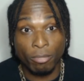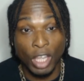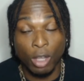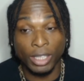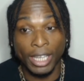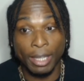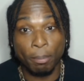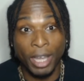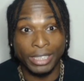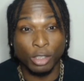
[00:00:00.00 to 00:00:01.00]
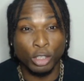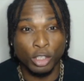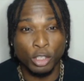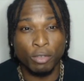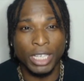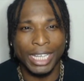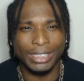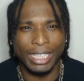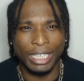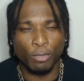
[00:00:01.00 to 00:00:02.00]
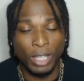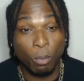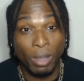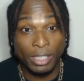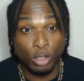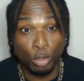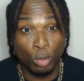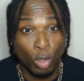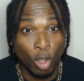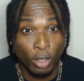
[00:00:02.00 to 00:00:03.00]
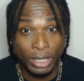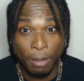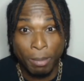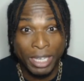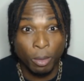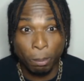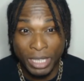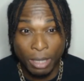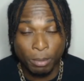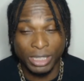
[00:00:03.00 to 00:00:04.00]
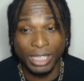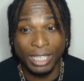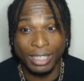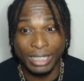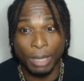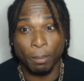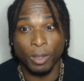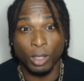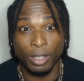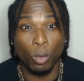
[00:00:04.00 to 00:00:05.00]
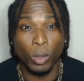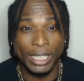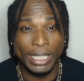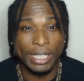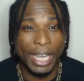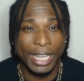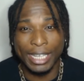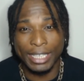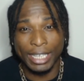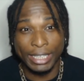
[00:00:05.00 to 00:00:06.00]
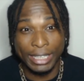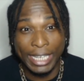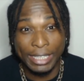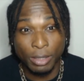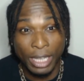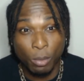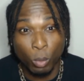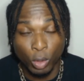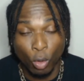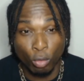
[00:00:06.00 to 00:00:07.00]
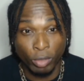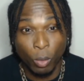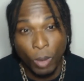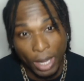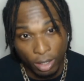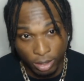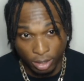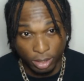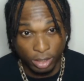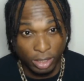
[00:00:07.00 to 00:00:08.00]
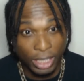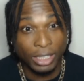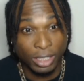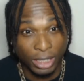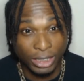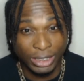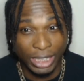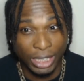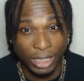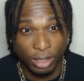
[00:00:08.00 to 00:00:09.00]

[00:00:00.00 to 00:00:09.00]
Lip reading: Okay, but do you realize that if they wait too long, they may not be able to get the type of quality guy that they want or require? Do you understand that?